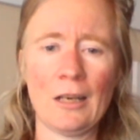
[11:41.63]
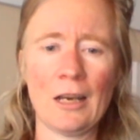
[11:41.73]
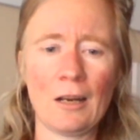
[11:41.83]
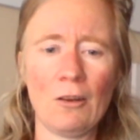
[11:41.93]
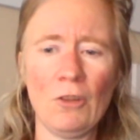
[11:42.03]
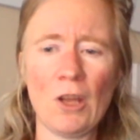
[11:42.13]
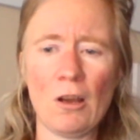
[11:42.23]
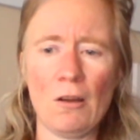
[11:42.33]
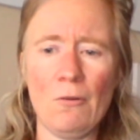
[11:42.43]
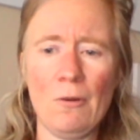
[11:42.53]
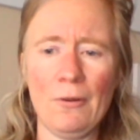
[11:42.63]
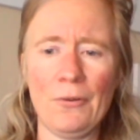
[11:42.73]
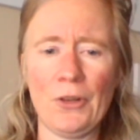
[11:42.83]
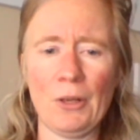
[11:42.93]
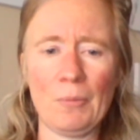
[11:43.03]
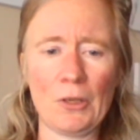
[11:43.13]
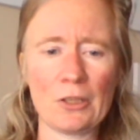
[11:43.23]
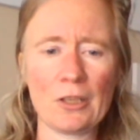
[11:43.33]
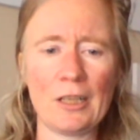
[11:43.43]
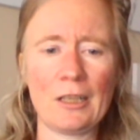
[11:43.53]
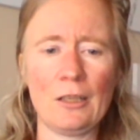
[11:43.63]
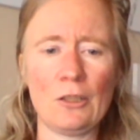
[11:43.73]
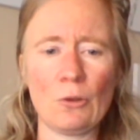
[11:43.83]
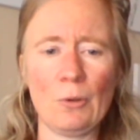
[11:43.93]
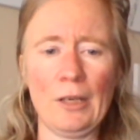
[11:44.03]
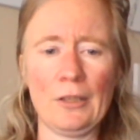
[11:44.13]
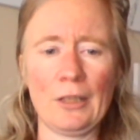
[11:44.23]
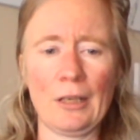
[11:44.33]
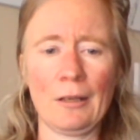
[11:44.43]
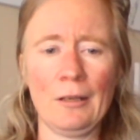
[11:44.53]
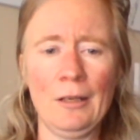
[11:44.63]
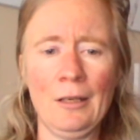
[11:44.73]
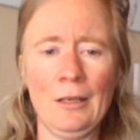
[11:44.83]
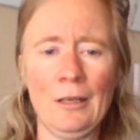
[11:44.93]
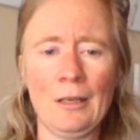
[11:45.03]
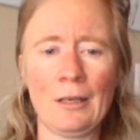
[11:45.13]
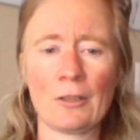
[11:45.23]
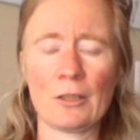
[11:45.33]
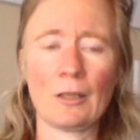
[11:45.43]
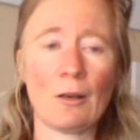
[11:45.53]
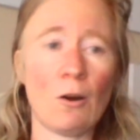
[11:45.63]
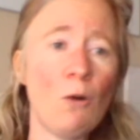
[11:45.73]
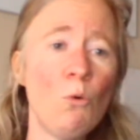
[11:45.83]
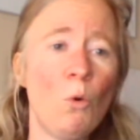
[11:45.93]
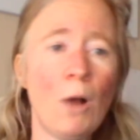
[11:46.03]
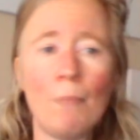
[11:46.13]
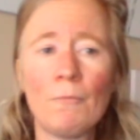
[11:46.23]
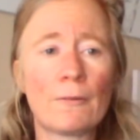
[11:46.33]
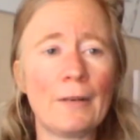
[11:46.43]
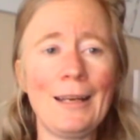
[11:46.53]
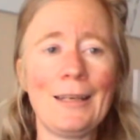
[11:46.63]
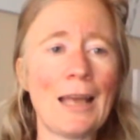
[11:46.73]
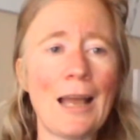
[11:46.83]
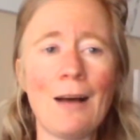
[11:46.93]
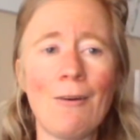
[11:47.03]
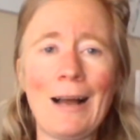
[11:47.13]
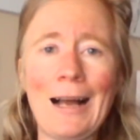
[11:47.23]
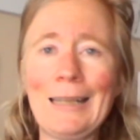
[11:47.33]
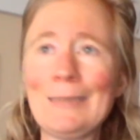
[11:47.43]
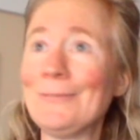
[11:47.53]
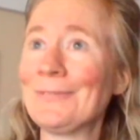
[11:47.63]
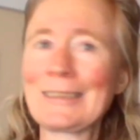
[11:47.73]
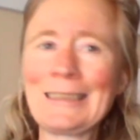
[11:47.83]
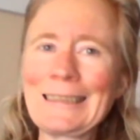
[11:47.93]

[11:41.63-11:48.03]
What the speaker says: And I'll know that because I didn't do anything, because I thought, oh, I'm free now,